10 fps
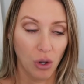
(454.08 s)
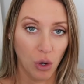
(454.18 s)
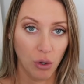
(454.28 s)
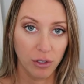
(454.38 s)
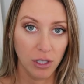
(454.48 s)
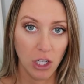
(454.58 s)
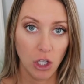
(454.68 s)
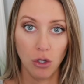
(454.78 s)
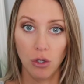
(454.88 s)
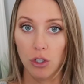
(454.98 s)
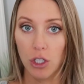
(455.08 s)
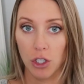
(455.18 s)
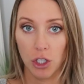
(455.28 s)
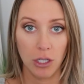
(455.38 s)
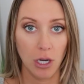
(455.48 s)
overly huge
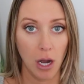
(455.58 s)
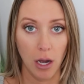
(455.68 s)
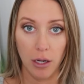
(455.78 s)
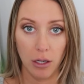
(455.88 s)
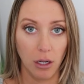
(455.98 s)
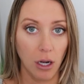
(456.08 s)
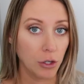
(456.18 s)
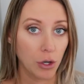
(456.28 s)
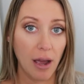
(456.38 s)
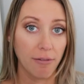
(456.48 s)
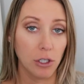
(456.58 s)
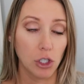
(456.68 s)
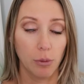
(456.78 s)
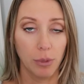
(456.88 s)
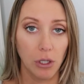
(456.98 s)
and she's not under
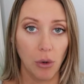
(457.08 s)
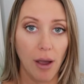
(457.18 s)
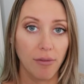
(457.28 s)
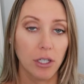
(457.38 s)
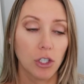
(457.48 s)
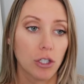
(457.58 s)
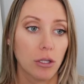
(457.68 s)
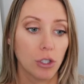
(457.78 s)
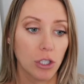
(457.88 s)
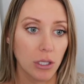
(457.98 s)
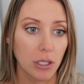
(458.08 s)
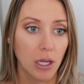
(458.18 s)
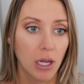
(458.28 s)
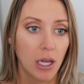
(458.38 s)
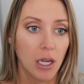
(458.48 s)
average or below average. So she's
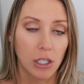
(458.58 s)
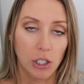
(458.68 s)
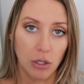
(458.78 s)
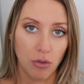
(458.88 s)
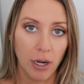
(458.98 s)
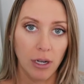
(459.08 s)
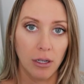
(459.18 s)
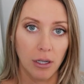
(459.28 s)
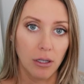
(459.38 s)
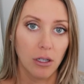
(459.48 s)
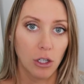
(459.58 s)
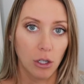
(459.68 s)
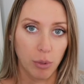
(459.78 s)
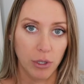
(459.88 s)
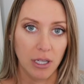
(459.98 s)
right at a
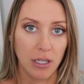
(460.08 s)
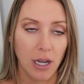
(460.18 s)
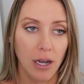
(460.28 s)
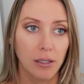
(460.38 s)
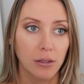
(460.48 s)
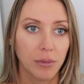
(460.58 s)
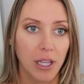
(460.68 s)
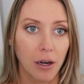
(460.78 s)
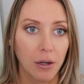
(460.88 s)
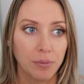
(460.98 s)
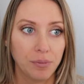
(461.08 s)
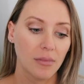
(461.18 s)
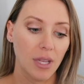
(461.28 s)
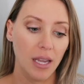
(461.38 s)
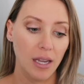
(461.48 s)
good percentile there.
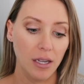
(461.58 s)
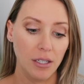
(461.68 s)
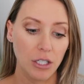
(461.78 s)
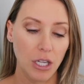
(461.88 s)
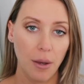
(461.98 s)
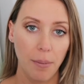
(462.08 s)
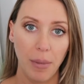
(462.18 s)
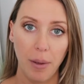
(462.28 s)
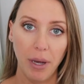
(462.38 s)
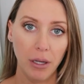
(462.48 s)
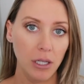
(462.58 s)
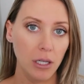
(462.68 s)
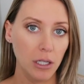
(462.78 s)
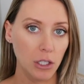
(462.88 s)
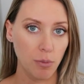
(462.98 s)
And my
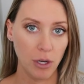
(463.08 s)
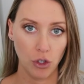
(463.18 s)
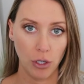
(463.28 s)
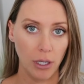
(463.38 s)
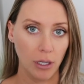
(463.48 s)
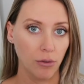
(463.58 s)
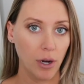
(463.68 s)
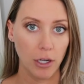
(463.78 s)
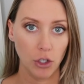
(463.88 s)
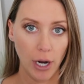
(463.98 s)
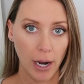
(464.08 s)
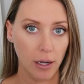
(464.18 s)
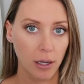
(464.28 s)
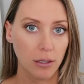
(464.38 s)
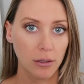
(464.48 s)
belly is measuring right on
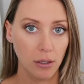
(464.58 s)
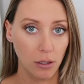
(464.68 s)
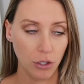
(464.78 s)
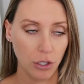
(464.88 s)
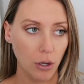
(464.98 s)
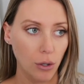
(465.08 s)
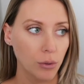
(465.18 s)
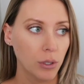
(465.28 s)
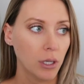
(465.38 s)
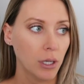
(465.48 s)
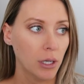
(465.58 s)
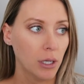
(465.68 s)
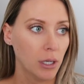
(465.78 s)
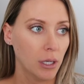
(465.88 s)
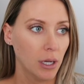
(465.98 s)
track. Also,
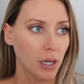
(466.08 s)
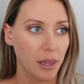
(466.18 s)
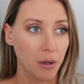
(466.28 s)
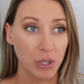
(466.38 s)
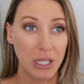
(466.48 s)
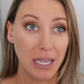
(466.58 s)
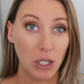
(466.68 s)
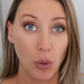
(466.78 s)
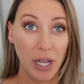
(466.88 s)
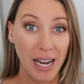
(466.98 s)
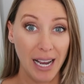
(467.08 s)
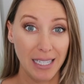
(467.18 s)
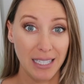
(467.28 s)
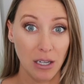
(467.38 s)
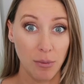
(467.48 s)
I think it was like
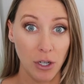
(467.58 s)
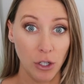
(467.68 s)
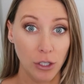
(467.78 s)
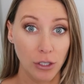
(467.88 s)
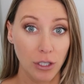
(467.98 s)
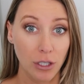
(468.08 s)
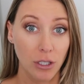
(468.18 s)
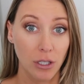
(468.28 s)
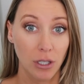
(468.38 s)
29 centimeters.